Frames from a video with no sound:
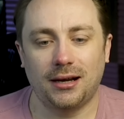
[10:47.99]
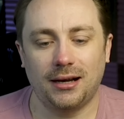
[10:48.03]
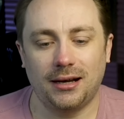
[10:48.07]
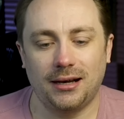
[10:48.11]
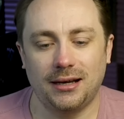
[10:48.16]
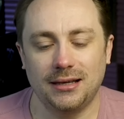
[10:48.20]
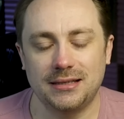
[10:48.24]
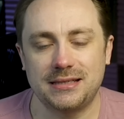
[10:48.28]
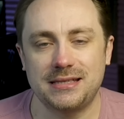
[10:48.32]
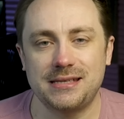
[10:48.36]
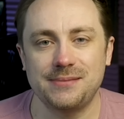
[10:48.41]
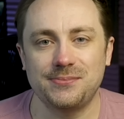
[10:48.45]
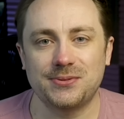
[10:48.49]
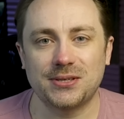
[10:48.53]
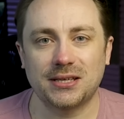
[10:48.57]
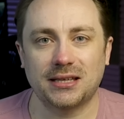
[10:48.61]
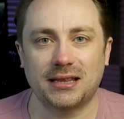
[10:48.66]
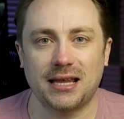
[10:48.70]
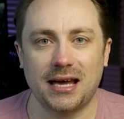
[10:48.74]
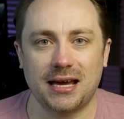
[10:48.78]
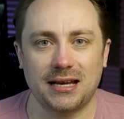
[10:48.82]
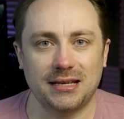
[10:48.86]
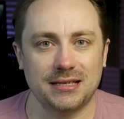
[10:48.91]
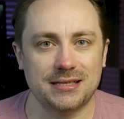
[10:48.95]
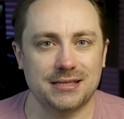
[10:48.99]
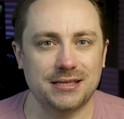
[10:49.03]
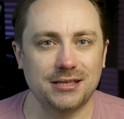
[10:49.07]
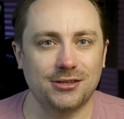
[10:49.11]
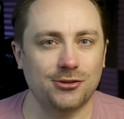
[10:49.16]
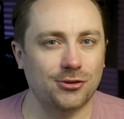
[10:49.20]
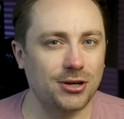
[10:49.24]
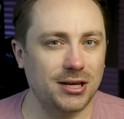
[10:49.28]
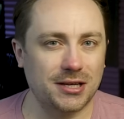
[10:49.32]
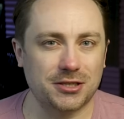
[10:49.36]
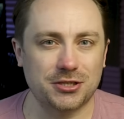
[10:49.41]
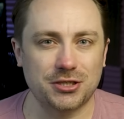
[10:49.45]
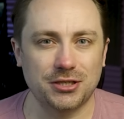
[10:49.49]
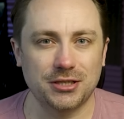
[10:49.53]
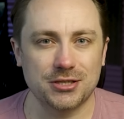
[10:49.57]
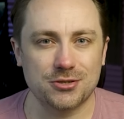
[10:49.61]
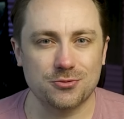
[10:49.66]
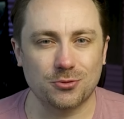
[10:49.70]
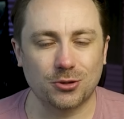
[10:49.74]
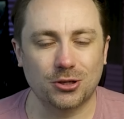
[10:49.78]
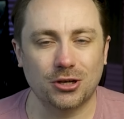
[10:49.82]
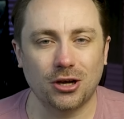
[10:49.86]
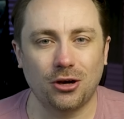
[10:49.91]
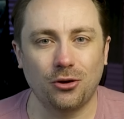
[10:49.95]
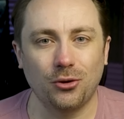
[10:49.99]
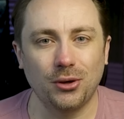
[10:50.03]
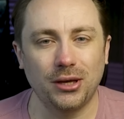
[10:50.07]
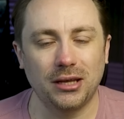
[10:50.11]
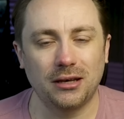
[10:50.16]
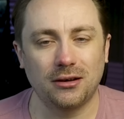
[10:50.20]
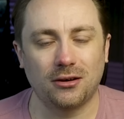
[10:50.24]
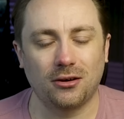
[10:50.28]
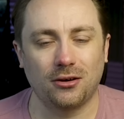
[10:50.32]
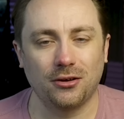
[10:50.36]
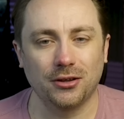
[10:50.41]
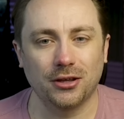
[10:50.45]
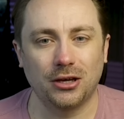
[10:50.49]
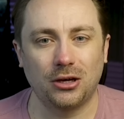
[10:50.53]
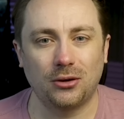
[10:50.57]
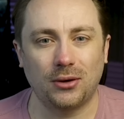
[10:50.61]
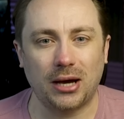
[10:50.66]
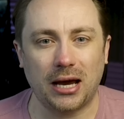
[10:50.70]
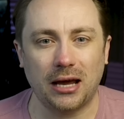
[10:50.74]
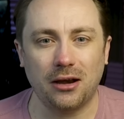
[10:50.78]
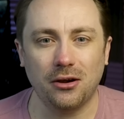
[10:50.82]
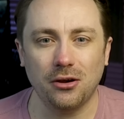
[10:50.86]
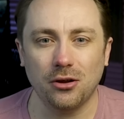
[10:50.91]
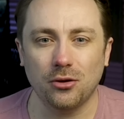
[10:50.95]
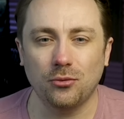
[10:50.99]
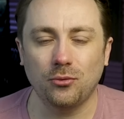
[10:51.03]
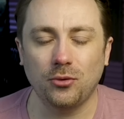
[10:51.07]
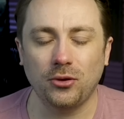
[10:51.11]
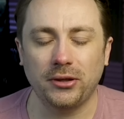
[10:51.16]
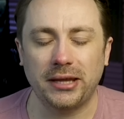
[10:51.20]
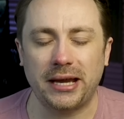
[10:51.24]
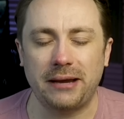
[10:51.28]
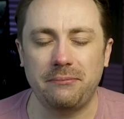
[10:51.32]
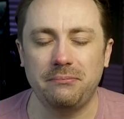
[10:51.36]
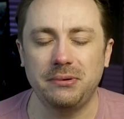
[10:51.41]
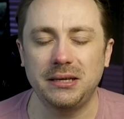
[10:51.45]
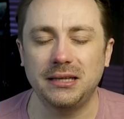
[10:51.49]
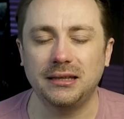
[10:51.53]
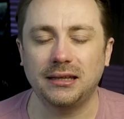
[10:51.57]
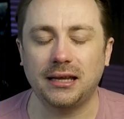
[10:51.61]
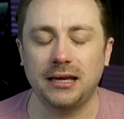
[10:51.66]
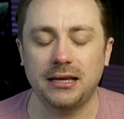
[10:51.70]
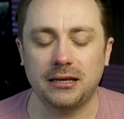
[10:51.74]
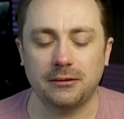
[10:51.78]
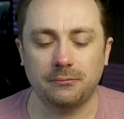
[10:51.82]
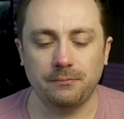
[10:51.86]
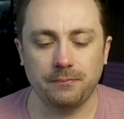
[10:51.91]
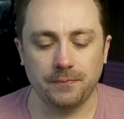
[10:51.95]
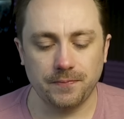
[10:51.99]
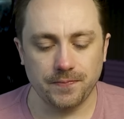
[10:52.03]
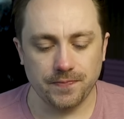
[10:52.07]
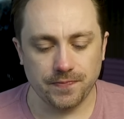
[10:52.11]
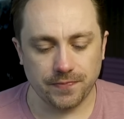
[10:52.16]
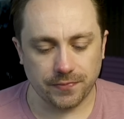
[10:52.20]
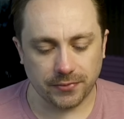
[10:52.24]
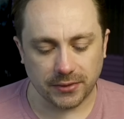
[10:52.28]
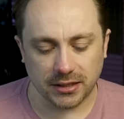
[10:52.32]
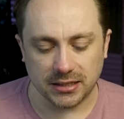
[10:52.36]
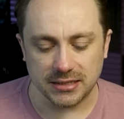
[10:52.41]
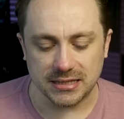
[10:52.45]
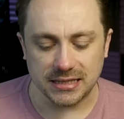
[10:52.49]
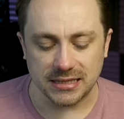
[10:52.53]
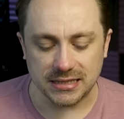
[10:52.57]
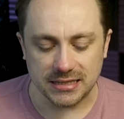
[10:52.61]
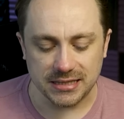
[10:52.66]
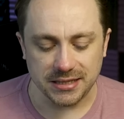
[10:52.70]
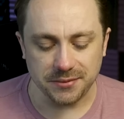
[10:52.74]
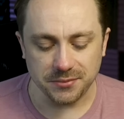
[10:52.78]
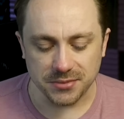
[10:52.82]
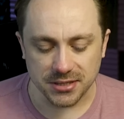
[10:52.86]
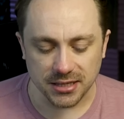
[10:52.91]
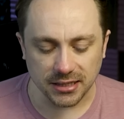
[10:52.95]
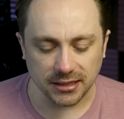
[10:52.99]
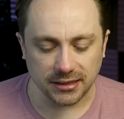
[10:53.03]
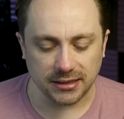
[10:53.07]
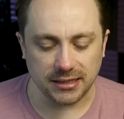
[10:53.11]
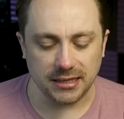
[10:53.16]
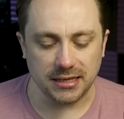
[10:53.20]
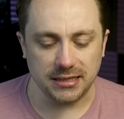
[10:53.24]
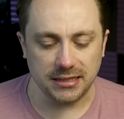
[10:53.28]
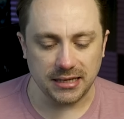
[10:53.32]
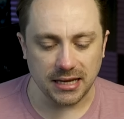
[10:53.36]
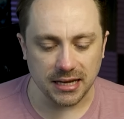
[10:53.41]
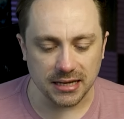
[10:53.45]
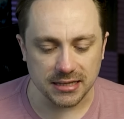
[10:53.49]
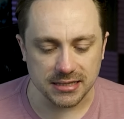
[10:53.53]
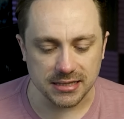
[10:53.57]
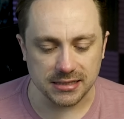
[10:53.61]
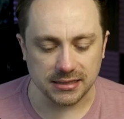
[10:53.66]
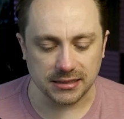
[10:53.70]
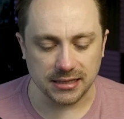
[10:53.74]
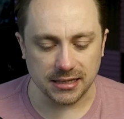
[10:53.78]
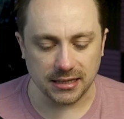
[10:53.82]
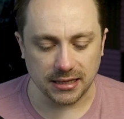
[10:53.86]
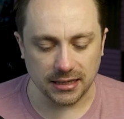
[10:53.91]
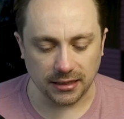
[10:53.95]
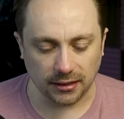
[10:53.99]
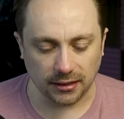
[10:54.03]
It seems like that is the direction this will go in, although, I don't know, will that be like... Because it seems like the next